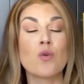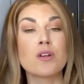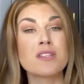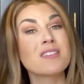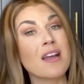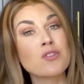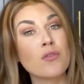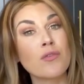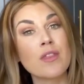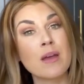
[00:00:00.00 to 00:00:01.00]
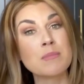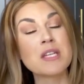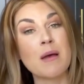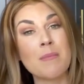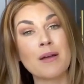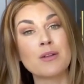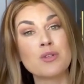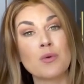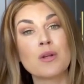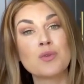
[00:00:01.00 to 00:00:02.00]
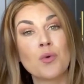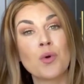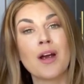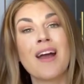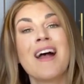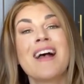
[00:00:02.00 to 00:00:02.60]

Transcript: or schedule for them to come out and do a tour.